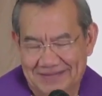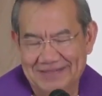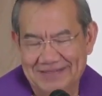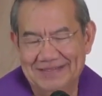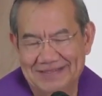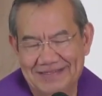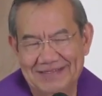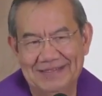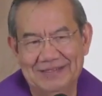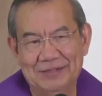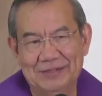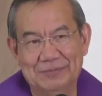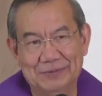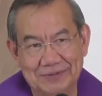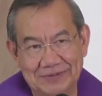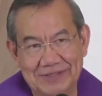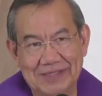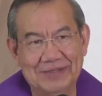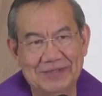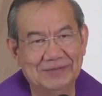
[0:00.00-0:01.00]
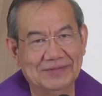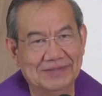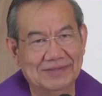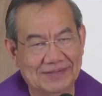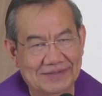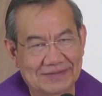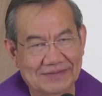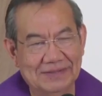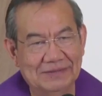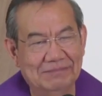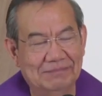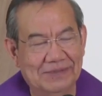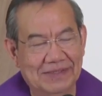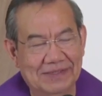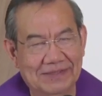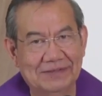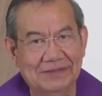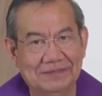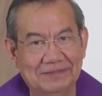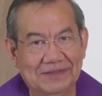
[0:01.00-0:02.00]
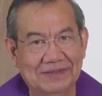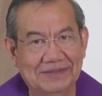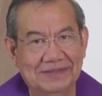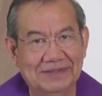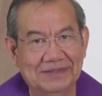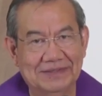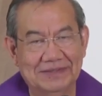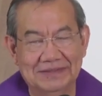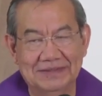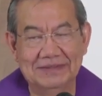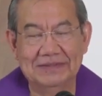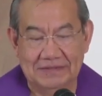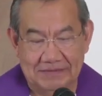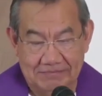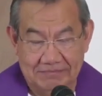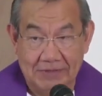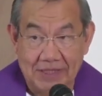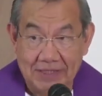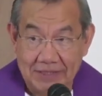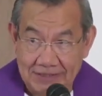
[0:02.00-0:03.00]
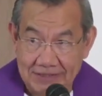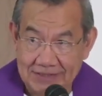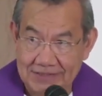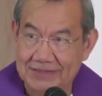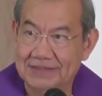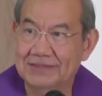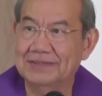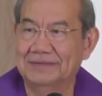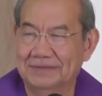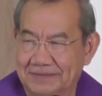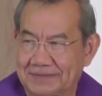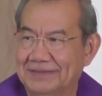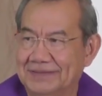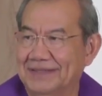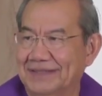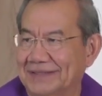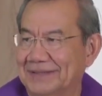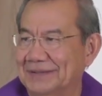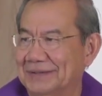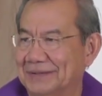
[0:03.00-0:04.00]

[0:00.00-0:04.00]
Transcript: You pronounce the third month of the year, March. Okay, good.